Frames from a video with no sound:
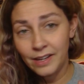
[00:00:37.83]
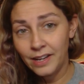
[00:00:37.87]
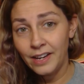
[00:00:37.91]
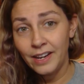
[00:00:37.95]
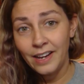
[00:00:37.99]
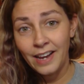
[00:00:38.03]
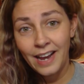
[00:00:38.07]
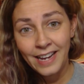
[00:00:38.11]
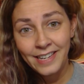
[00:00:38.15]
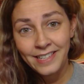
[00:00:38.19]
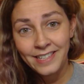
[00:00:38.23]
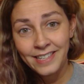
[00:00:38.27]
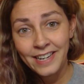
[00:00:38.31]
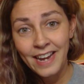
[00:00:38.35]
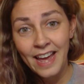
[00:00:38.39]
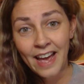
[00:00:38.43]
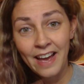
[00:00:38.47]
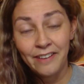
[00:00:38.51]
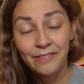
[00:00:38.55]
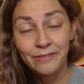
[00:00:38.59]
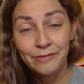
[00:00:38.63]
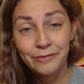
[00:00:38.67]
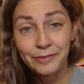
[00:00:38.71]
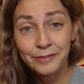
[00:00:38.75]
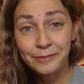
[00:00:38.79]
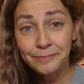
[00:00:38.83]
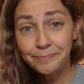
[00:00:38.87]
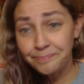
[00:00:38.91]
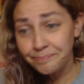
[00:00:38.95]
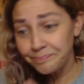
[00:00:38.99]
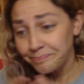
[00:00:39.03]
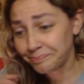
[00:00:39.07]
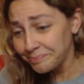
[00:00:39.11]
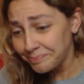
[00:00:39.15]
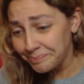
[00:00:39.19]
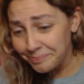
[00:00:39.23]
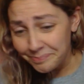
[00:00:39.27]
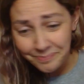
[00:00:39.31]
I did have
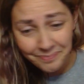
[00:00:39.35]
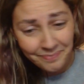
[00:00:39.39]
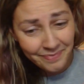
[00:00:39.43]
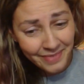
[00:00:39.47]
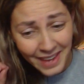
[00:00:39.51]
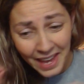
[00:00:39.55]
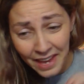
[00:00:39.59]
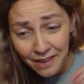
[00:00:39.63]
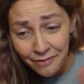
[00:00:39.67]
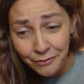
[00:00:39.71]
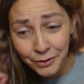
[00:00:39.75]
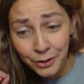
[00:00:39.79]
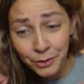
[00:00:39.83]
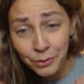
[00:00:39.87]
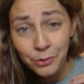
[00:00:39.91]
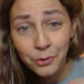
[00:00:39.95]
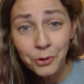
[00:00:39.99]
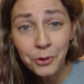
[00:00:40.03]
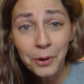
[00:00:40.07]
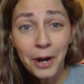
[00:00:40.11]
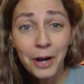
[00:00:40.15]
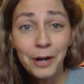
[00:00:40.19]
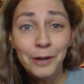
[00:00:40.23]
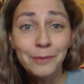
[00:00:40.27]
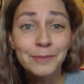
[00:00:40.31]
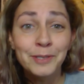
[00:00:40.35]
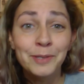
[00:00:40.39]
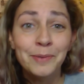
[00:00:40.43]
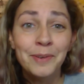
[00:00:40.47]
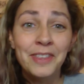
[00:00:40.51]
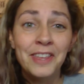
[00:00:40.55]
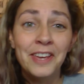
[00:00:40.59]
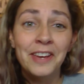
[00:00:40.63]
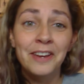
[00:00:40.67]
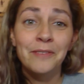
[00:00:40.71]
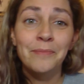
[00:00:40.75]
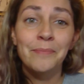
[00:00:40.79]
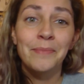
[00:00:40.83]
a few qualms
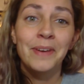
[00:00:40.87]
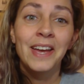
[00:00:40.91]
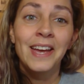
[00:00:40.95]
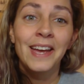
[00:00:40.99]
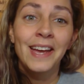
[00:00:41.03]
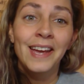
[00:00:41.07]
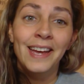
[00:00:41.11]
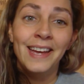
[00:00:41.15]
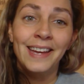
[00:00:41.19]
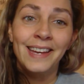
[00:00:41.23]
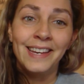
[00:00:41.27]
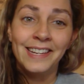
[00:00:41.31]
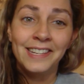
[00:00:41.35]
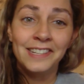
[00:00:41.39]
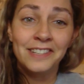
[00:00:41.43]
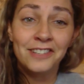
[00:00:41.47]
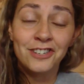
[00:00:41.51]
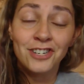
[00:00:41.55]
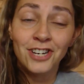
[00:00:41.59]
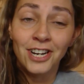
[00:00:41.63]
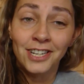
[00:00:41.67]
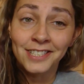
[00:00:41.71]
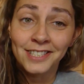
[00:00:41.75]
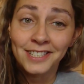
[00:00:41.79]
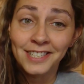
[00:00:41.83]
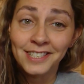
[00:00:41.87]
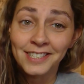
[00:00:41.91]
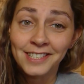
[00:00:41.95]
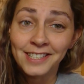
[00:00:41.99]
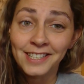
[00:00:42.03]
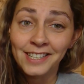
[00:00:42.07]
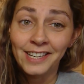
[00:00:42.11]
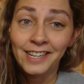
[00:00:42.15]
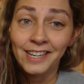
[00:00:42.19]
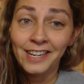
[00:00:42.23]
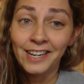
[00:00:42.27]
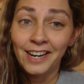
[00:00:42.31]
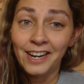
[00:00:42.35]
with him in
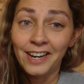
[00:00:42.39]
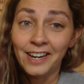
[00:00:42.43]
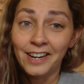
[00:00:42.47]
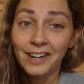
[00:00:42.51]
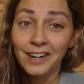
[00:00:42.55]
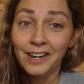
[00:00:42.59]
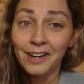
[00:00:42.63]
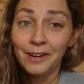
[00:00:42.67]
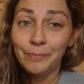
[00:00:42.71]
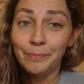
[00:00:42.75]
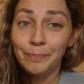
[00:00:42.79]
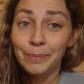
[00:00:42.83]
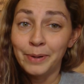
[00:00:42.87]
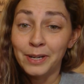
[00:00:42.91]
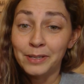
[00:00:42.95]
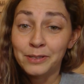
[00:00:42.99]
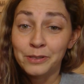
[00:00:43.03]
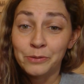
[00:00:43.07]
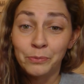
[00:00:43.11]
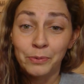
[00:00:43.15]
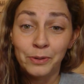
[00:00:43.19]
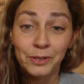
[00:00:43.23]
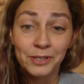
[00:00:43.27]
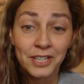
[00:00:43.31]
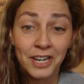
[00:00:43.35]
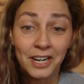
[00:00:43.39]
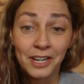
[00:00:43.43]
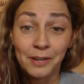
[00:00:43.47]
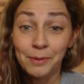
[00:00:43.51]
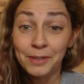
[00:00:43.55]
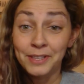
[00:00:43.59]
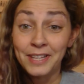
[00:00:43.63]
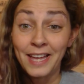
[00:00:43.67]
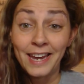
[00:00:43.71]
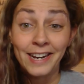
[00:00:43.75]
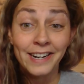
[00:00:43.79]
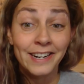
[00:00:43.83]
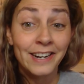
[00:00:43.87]
Justice League, uh, but we'll talk
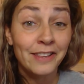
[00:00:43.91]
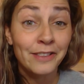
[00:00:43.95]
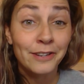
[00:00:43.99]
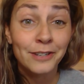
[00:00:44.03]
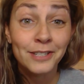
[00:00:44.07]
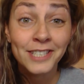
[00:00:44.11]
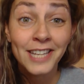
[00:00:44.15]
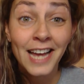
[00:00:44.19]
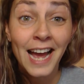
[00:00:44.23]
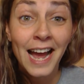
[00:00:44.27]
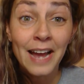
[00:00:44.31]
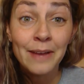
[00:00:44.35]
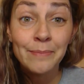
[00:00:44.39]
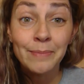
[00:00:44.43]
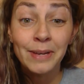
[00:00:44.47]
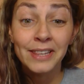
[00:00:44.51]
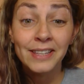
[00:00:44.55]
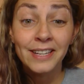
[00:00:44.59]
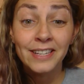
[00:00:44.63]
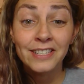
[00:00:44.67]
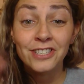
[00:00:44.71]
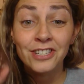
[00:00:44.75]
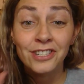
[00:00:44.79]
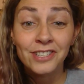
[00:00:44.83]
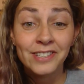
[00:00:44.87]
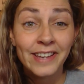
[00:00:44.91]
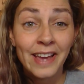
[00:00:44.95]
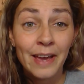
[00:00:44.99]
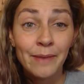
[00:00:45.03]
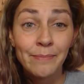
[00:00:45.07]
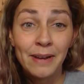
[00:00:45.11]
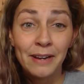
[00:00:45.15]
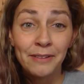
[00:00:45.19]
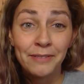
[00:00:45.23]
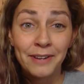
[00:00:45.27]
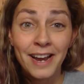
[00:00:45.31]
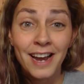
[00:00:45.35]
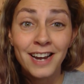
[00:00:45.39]
about that another time. Let's just
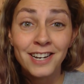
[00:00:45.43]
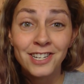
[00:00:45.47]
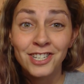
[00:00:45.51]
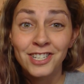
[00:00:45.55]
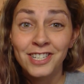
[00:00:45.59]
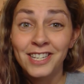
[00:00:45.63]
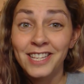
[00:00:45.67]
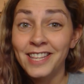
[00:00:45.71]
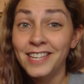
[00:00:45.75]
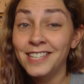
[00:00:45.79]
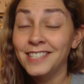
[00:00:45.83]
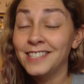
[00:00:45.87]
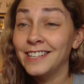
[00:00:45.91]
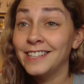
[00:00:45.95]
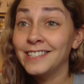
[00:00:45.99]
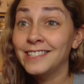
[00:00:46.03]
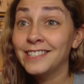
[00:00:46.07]
get my reaction to this.